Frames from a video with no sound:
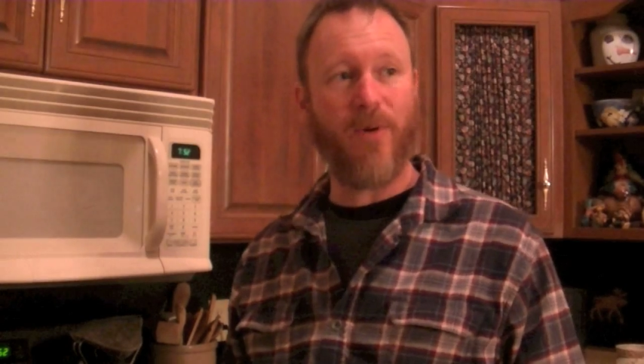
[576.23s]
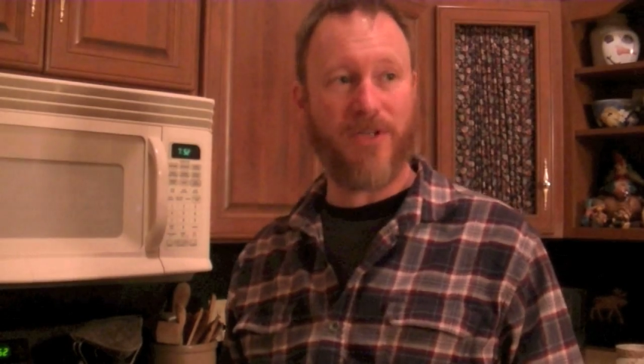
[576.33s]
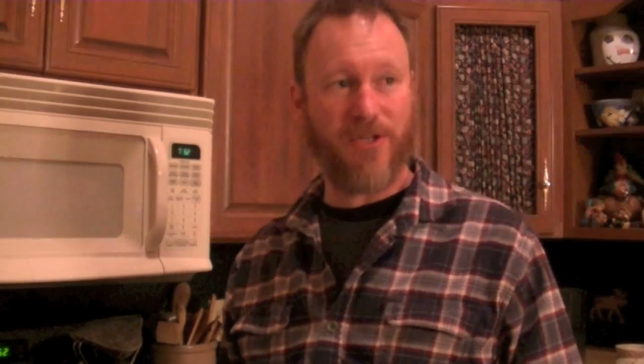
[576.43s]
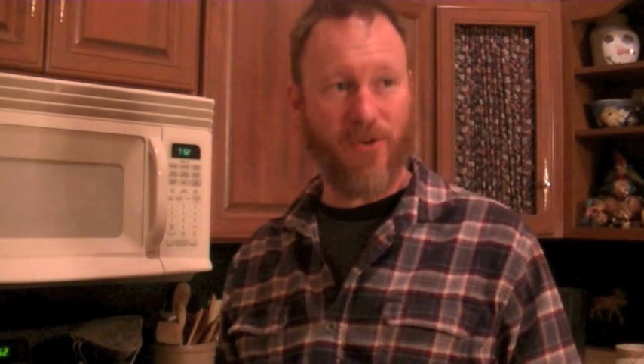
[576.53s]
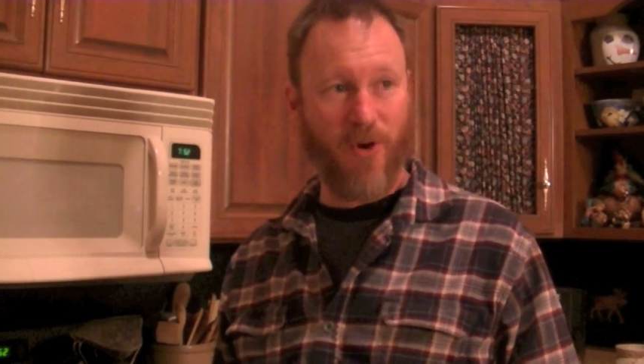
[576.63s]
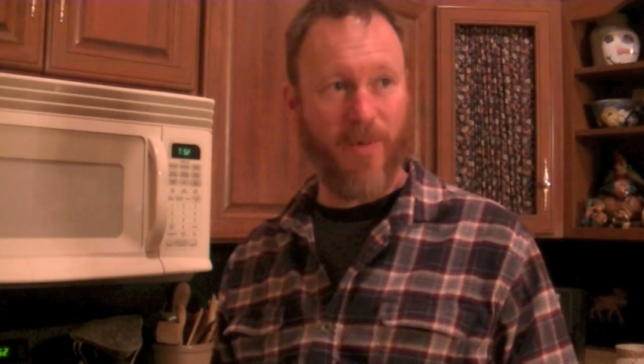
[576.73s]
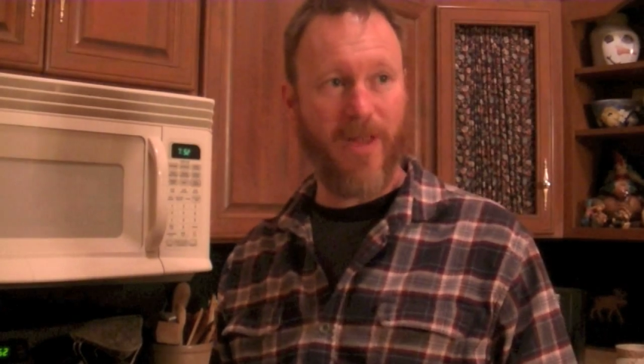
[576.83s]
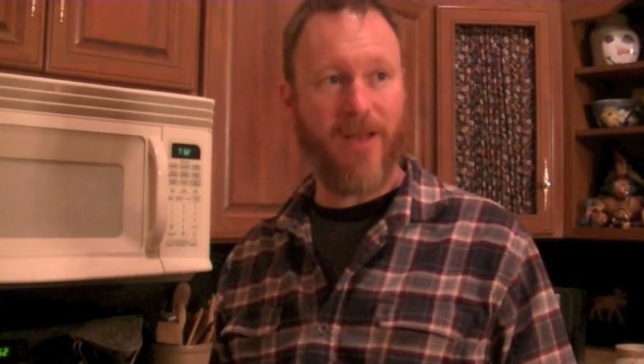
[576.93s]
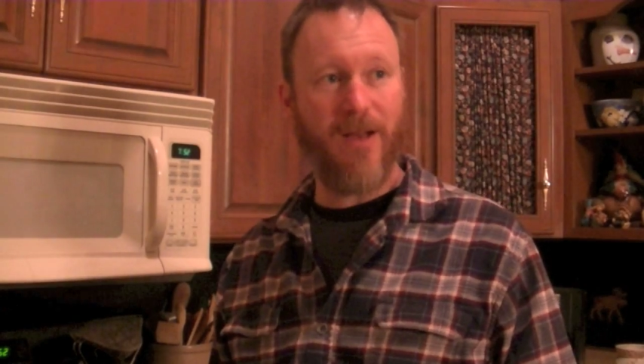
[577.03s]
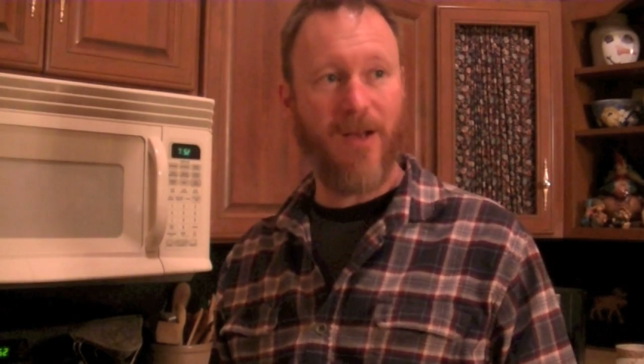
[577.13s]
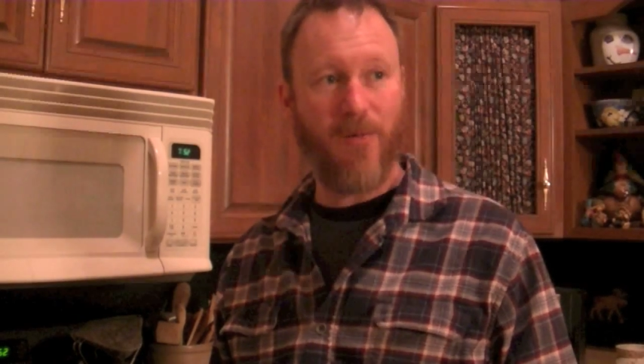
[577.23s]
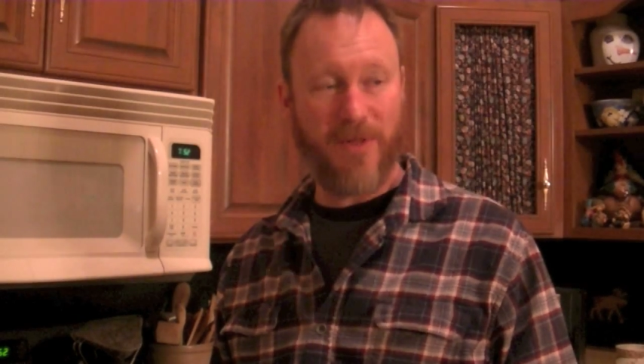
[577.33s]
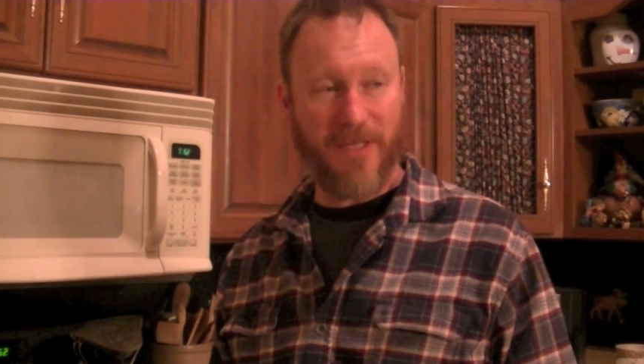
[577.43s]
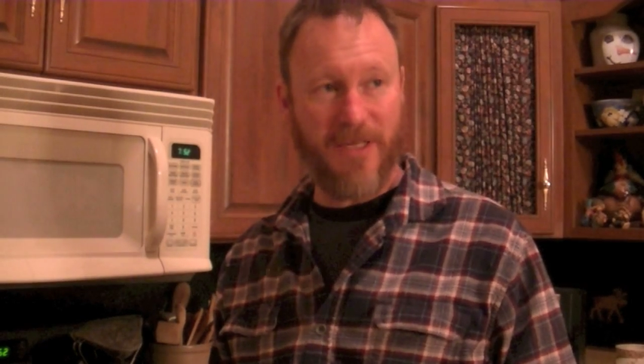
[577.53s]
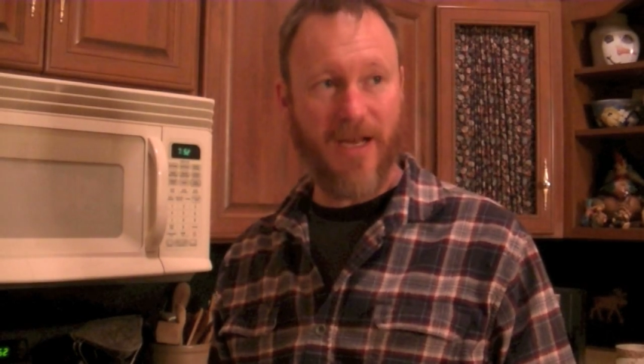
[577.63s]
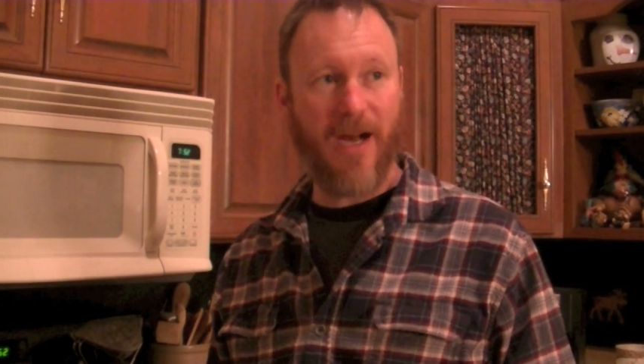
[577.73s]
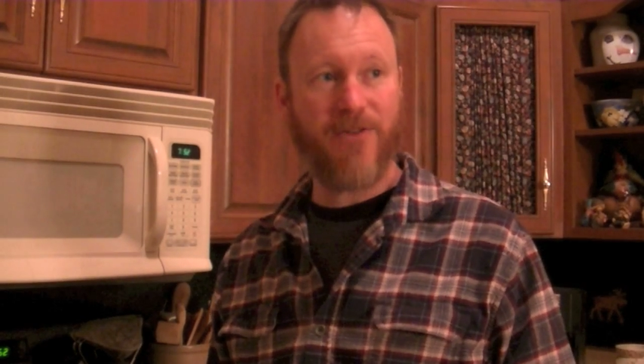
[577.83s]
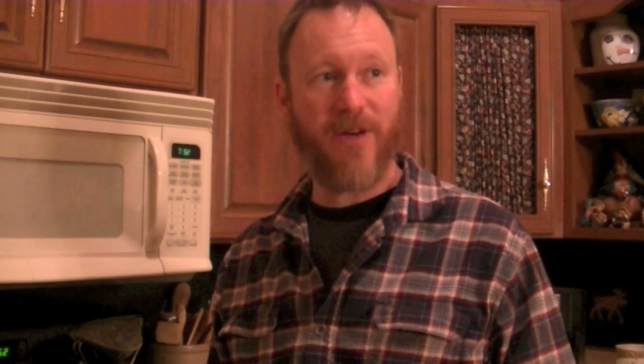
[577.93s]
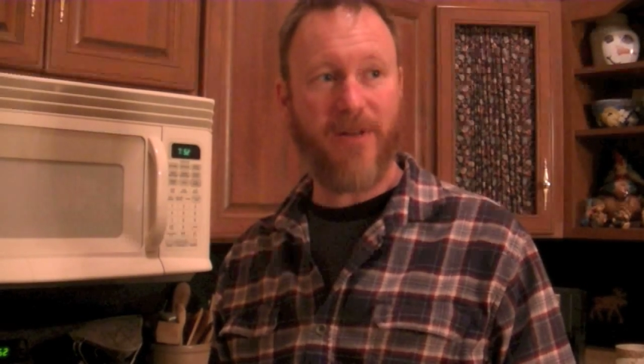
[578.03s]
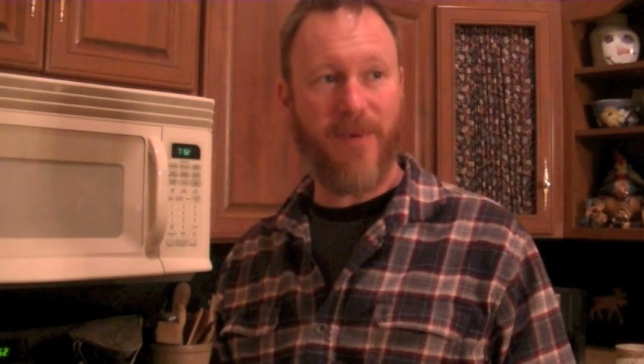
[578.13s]
which is normally with the
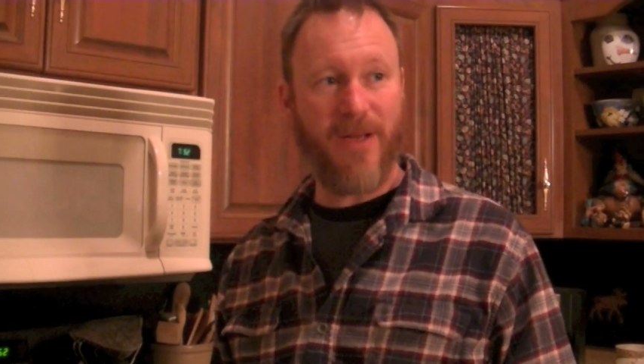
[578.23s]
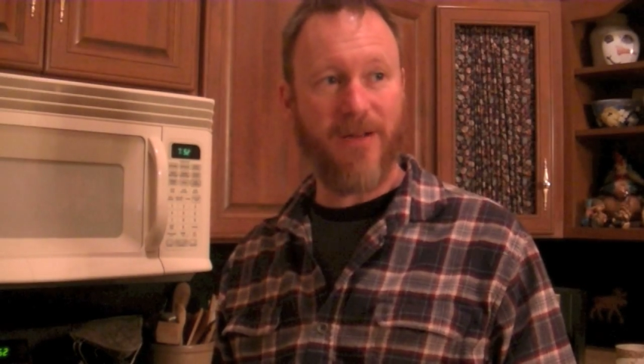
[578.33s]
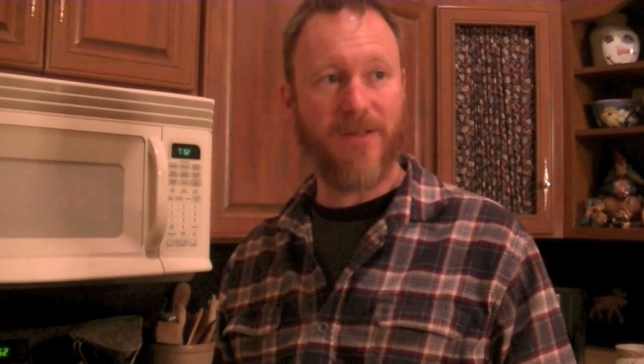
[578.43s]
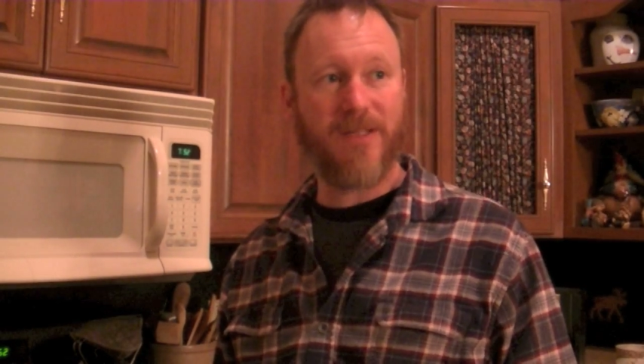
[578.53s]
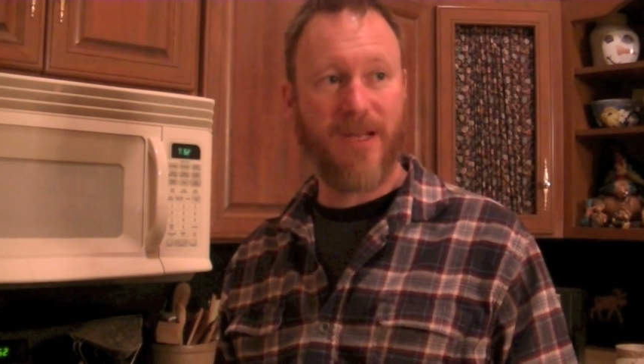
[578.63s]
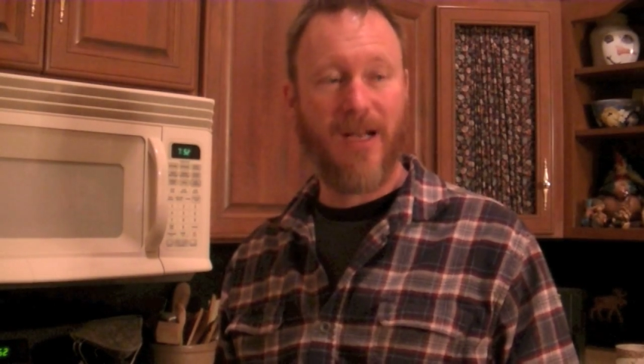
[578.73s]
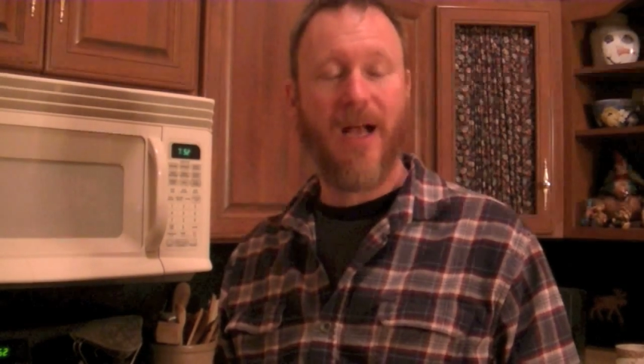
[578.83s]
dehydrated meals.